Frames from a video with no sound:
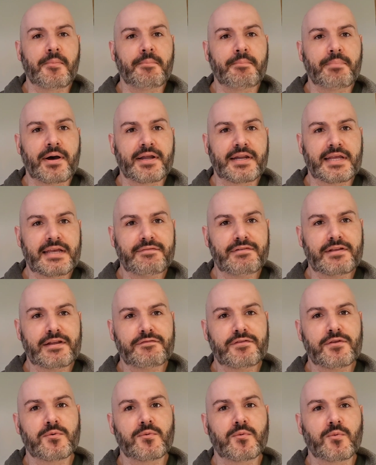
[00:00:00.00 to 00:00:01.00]
But even
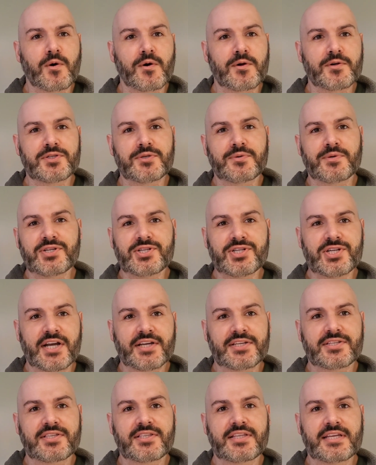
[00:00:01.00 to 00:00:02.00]
if you were to
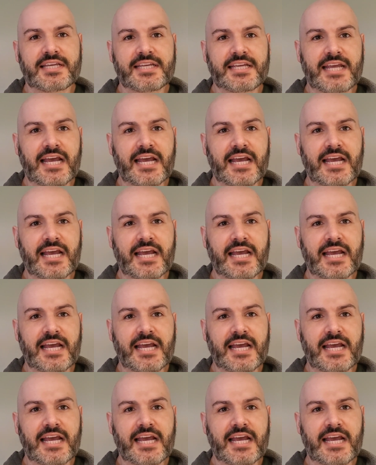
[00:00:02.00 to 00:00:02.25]
adjust the